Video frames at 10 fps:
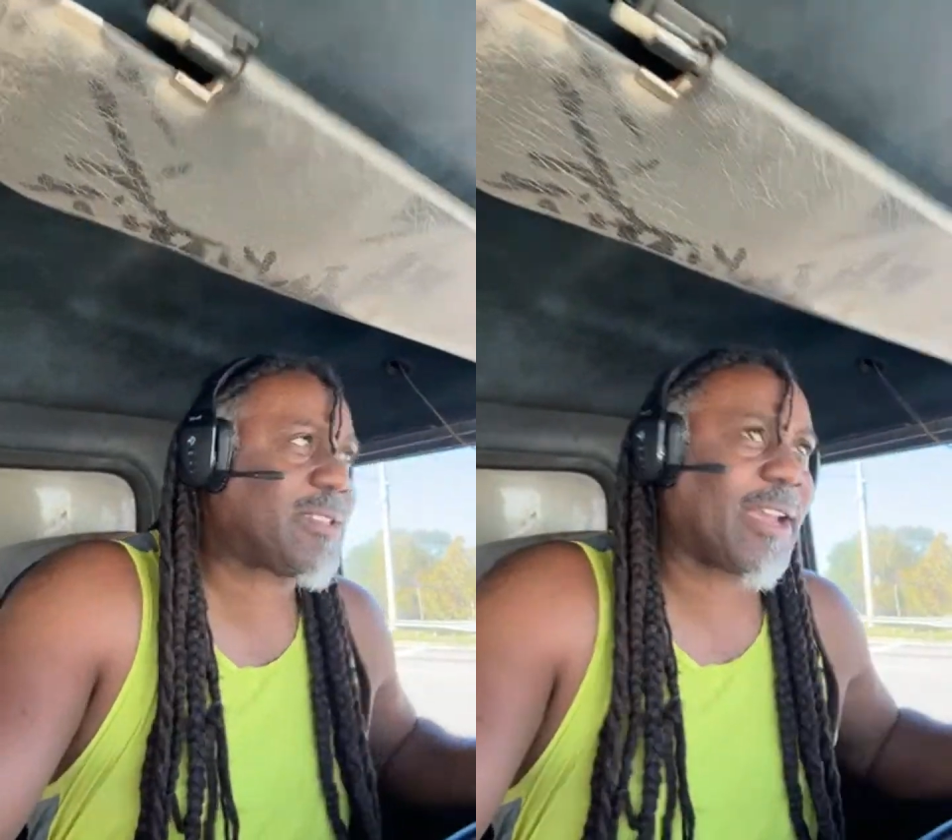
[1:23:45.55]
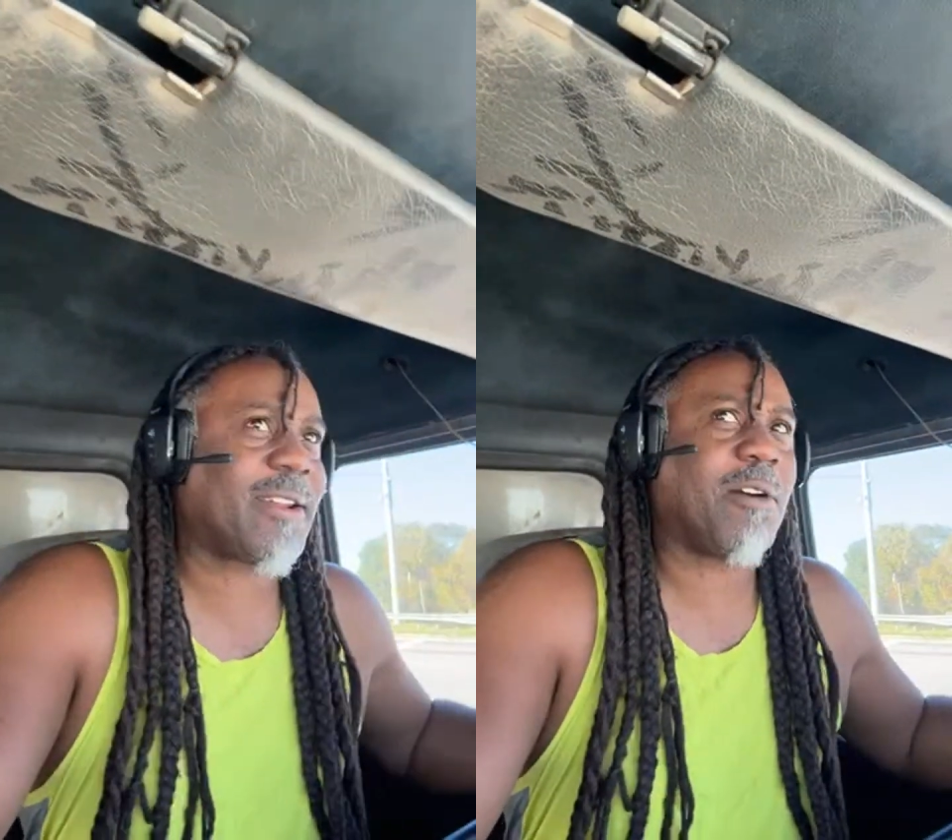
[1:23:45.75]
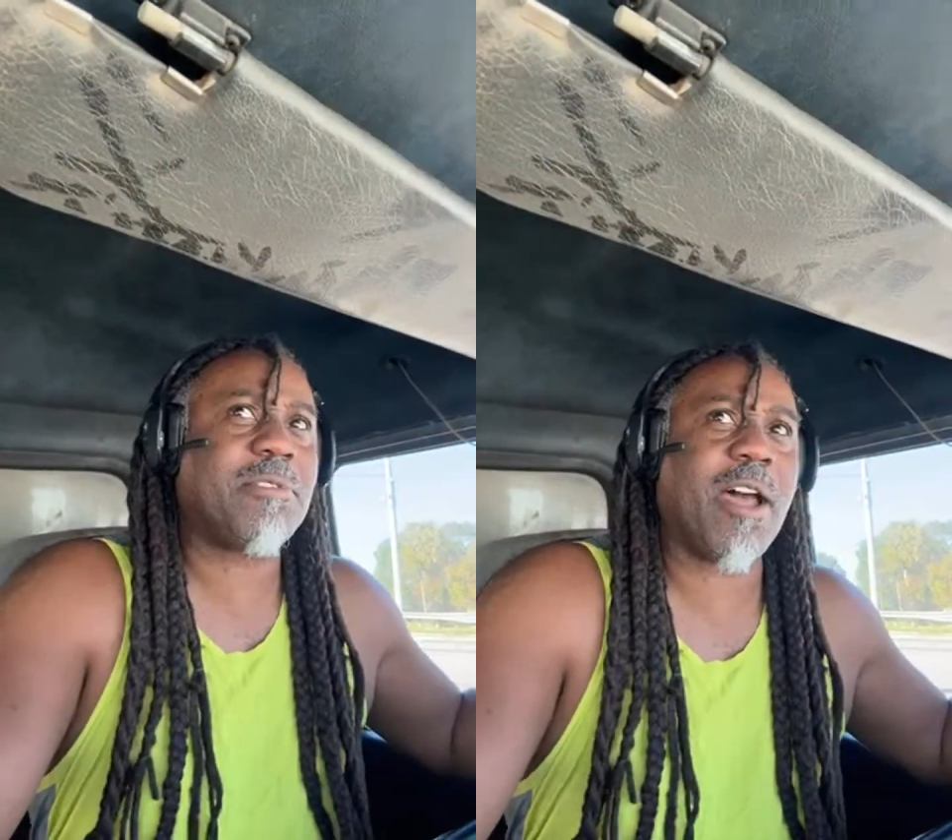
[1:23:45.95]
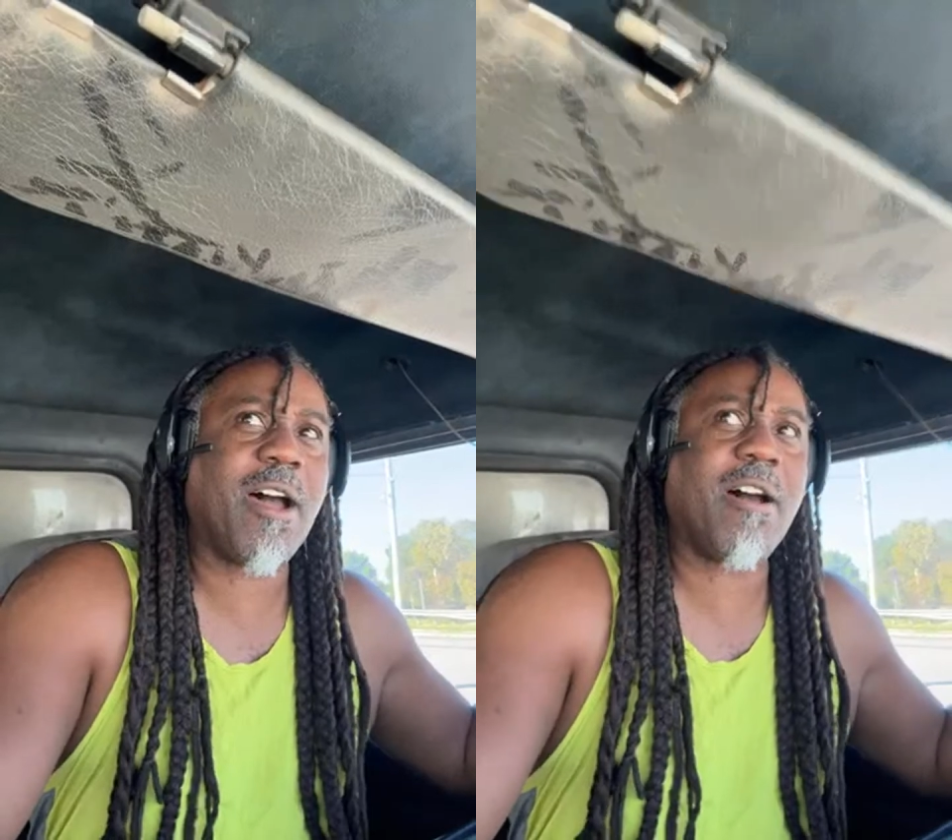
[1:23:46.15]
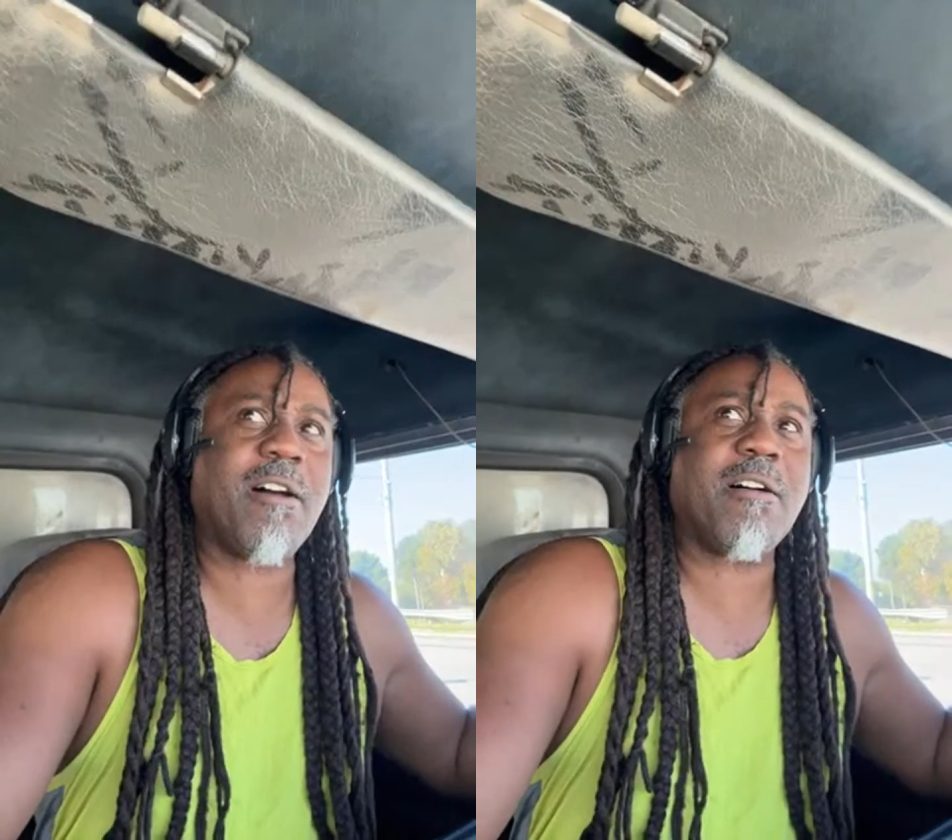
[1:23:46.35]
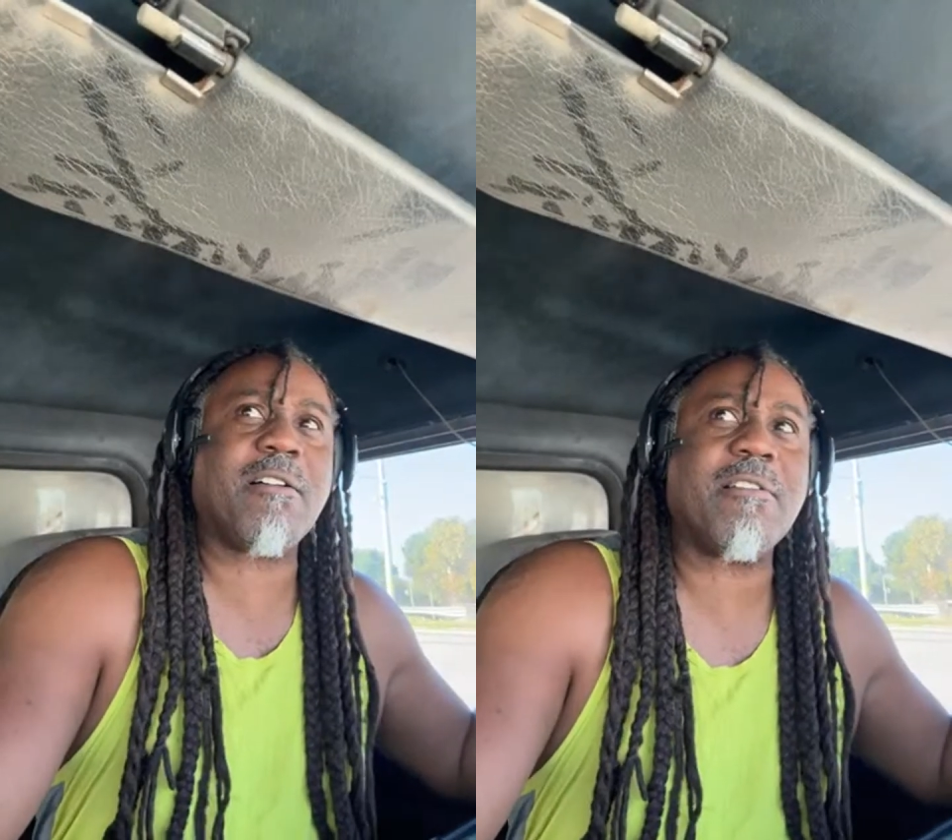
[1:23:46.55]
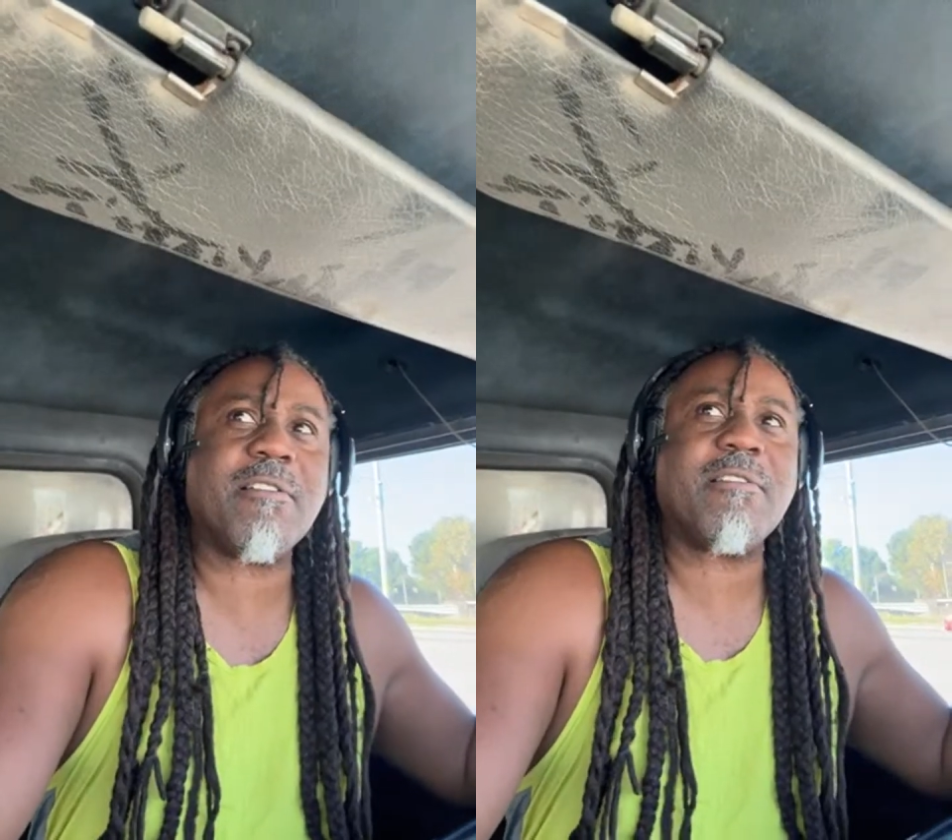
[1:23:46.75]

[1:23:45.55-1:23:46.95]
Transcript: like, no,